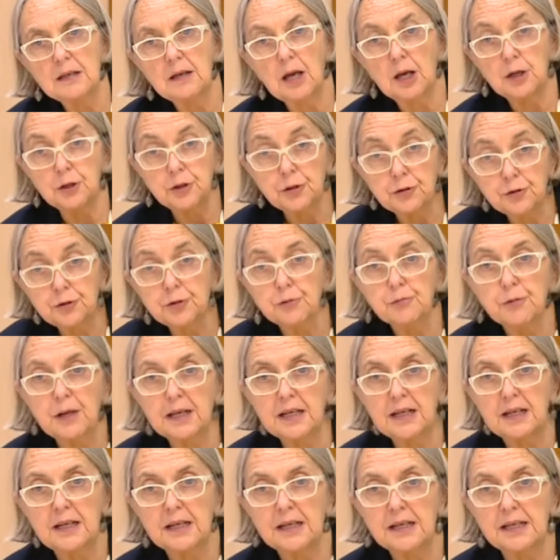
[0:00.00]
Are you
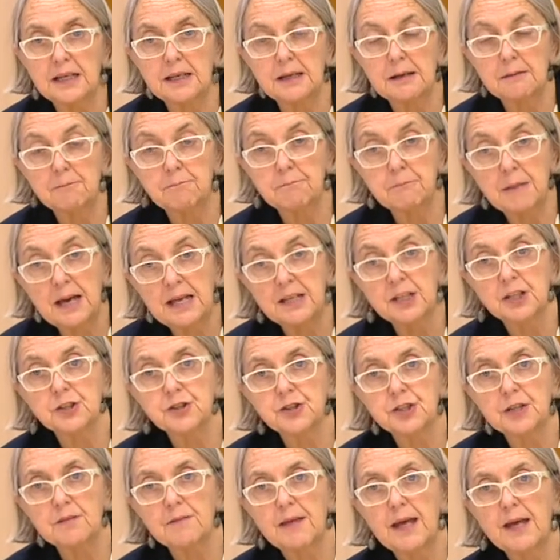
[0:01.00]
directly
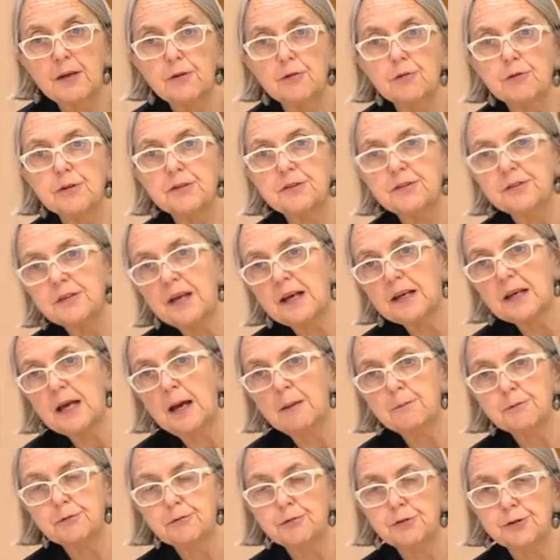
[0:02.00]
managing that, or does that
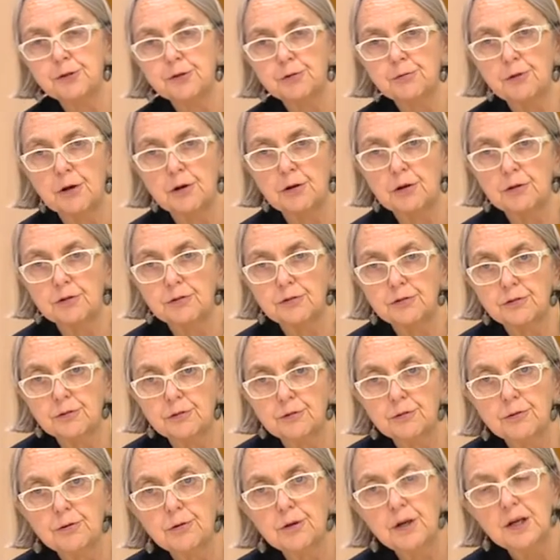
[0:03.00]
come through Taronga
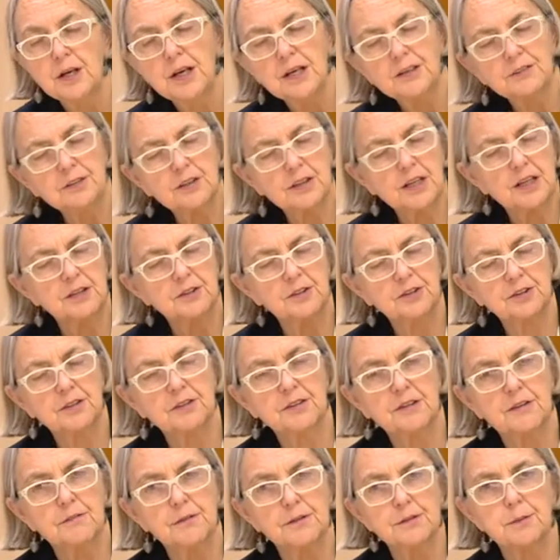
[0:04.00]
Zoo? So can you
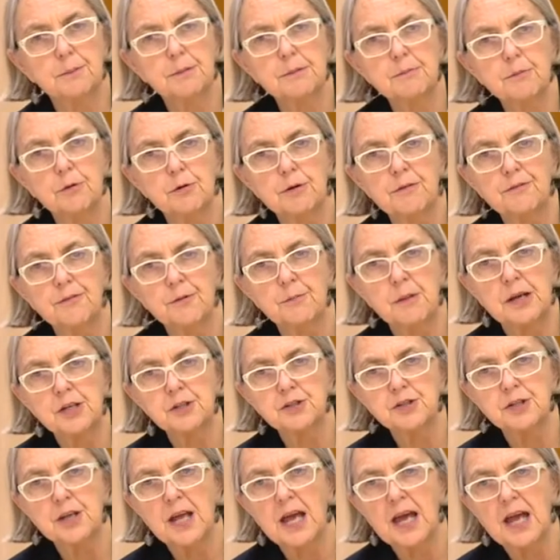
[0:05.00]
just give us a bit more
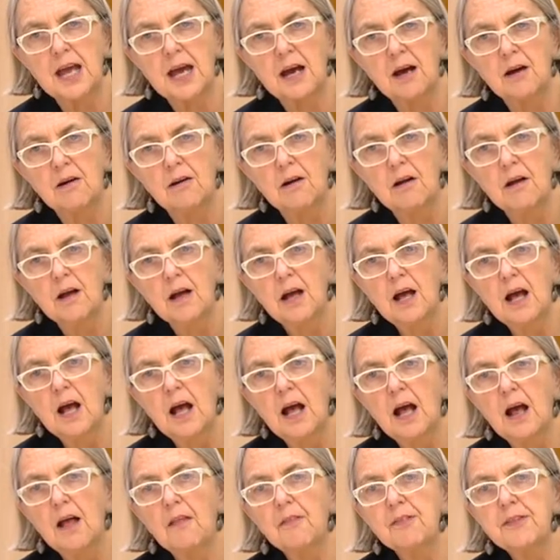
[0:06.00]
information how
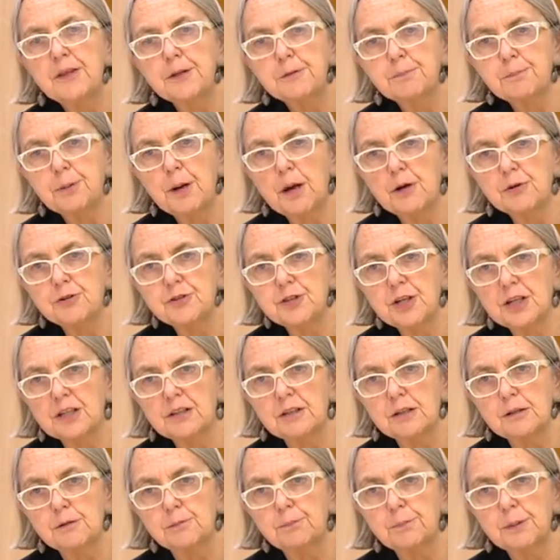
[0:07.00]
this
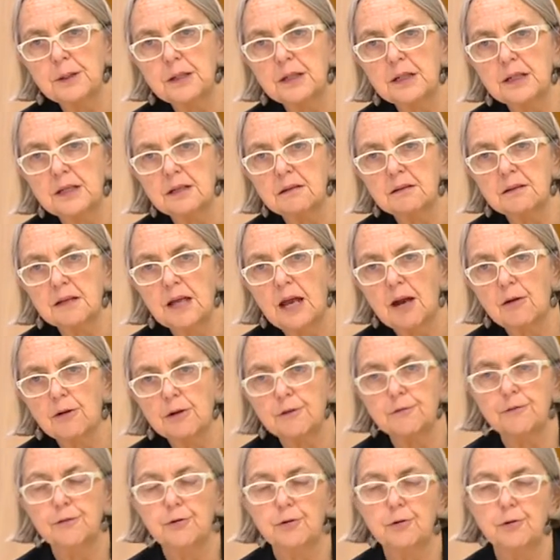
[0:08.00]
project is being
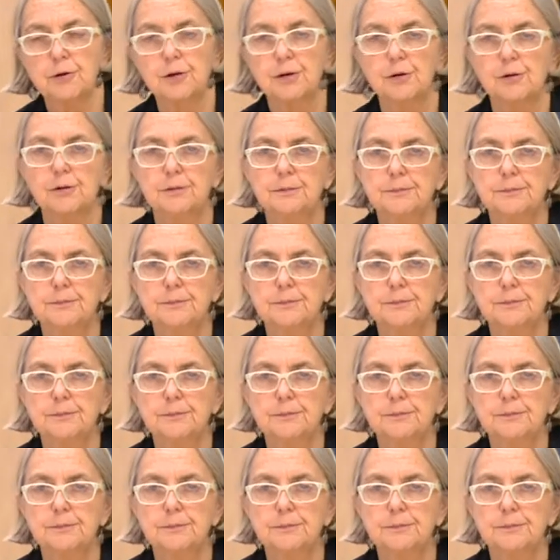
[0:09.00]
carried forward?